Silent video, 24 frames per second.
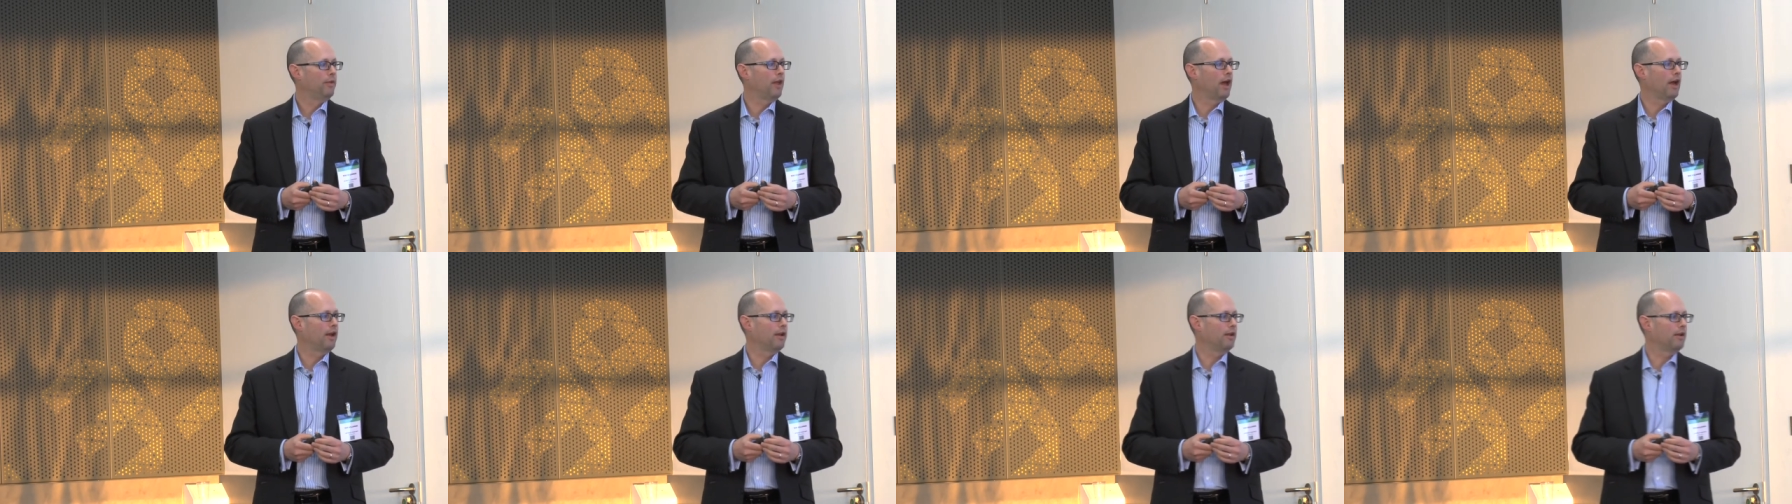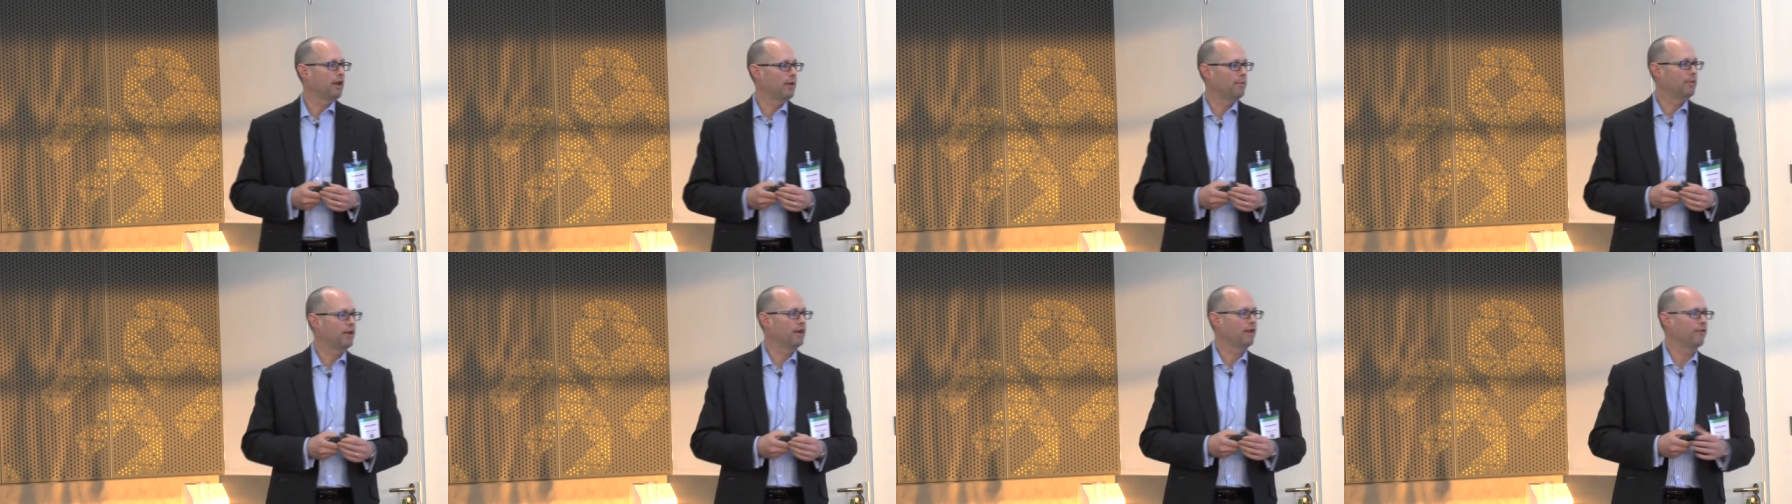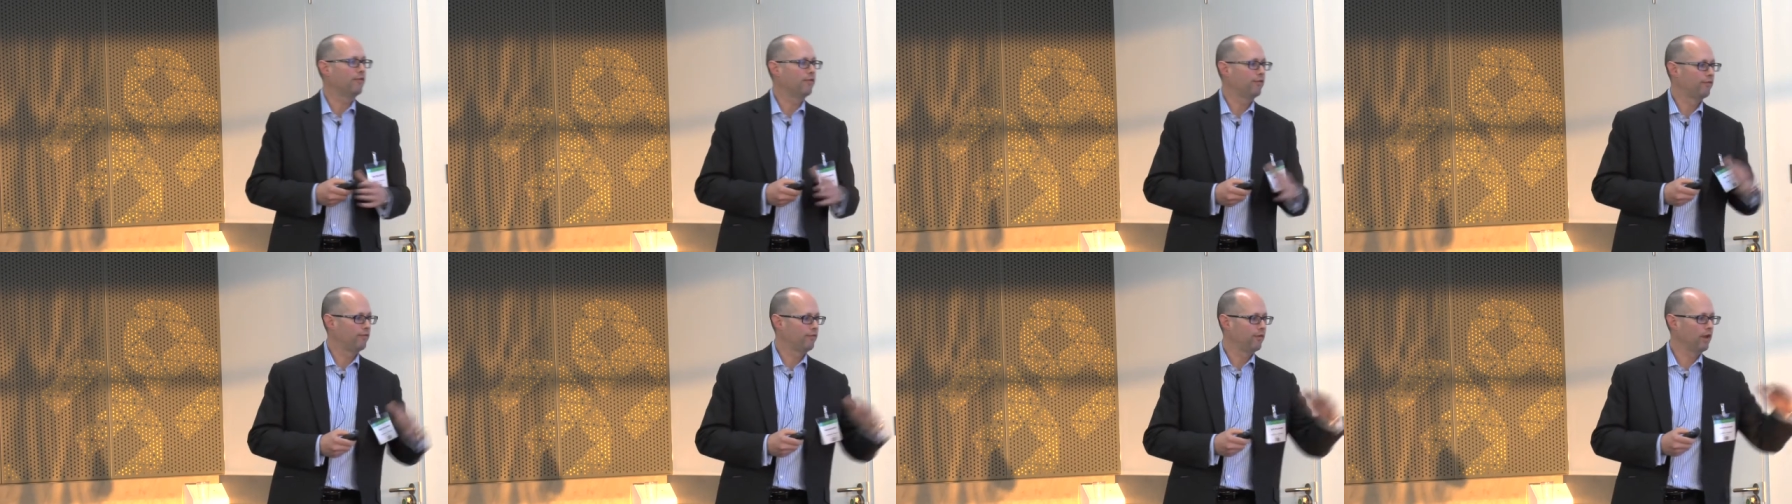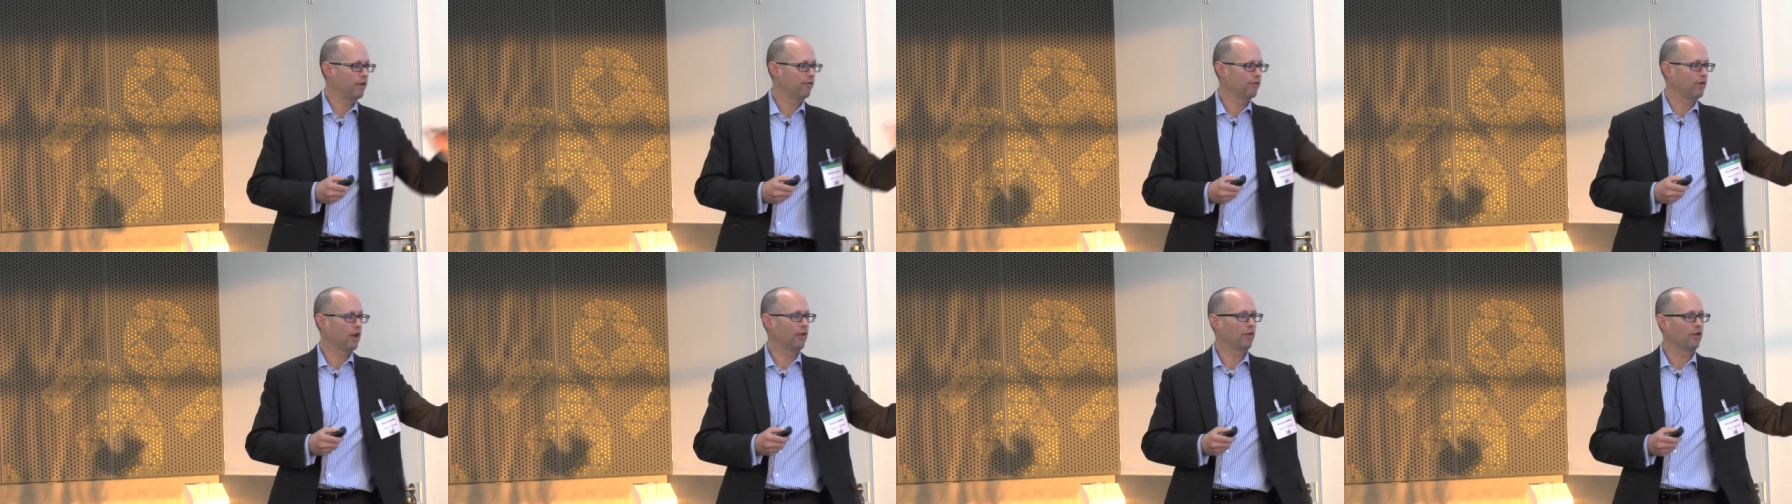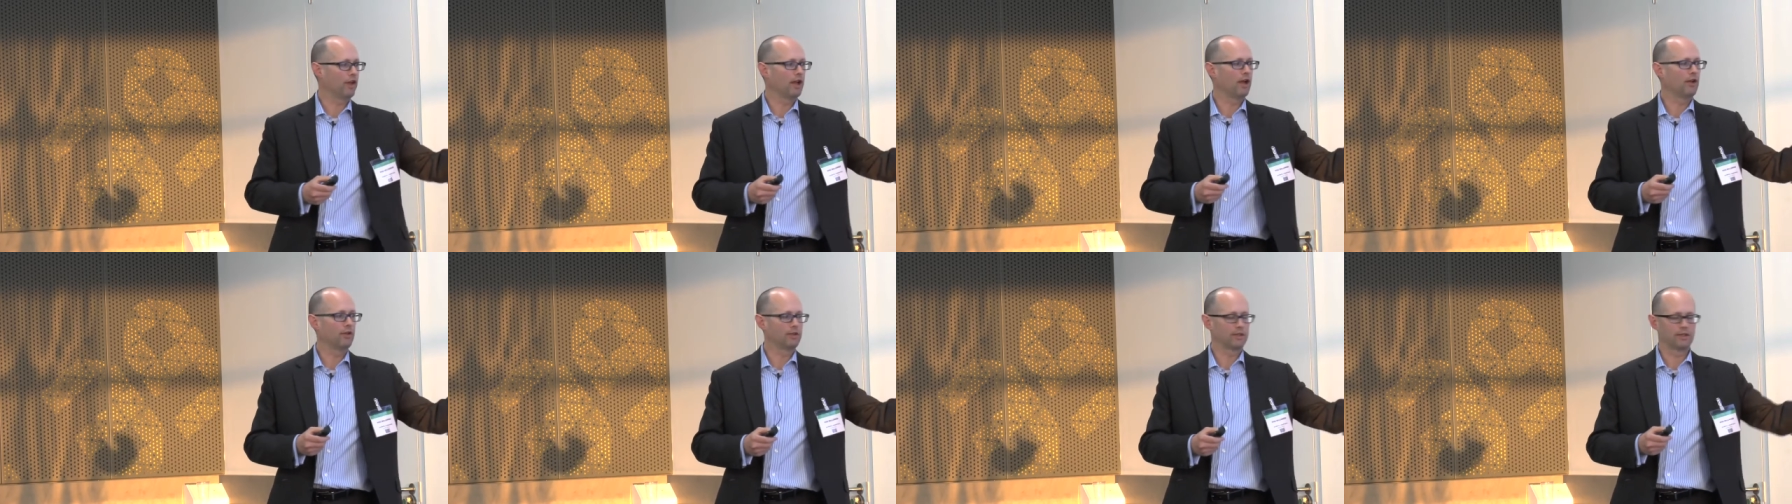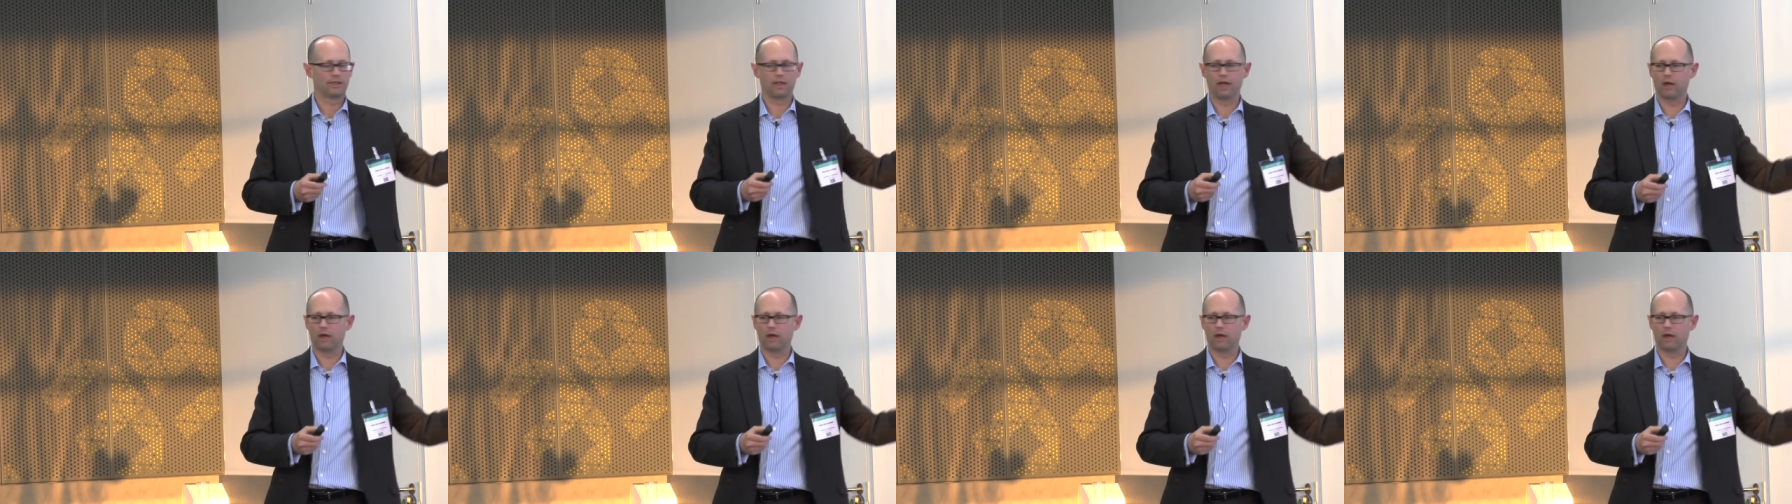that I mean, if if nothing else,